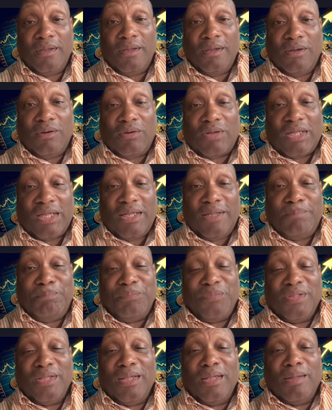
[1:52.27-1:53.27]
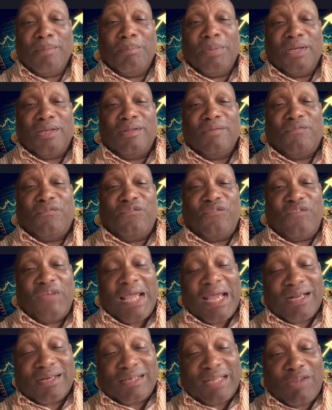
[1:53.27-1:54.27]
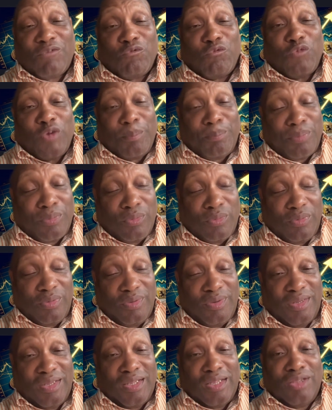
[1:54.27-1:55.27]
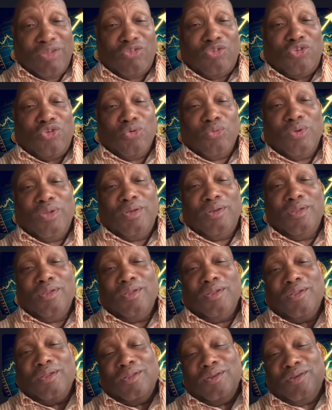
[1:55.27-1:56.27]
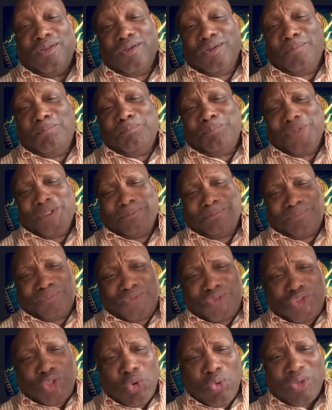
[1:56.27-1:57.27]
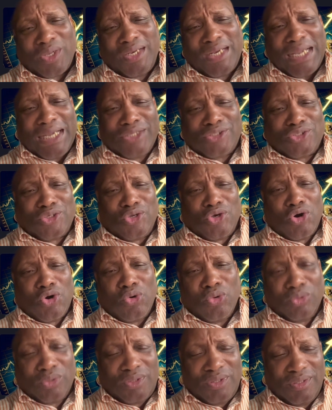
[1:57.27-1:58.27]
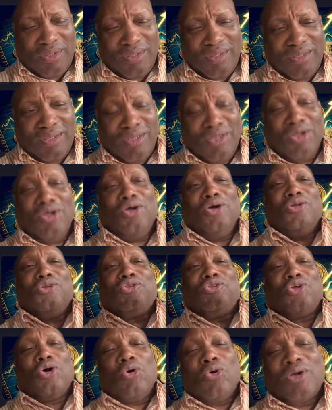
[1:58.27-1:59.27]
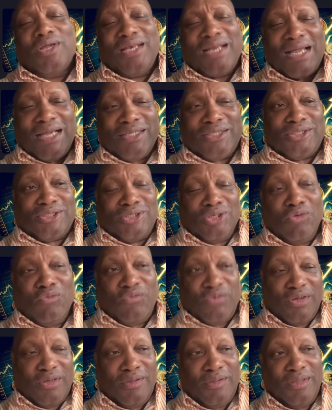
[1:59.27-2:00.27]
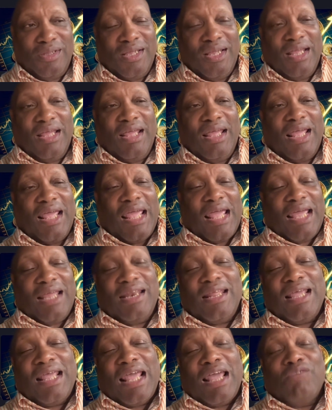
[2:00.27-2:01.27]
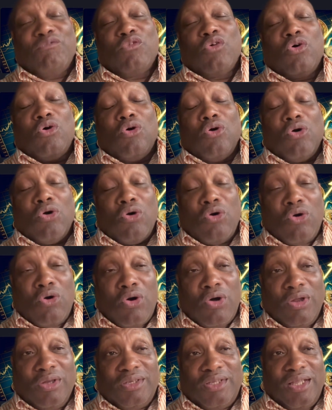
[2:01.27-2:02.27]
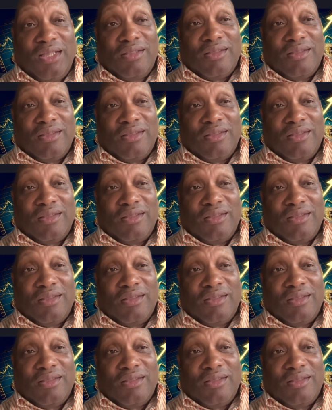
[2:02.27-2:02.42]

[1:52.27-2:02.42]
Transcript: Okay? But the fact that Ripple is doing the tokenized gold, tokenized silver, and they have all these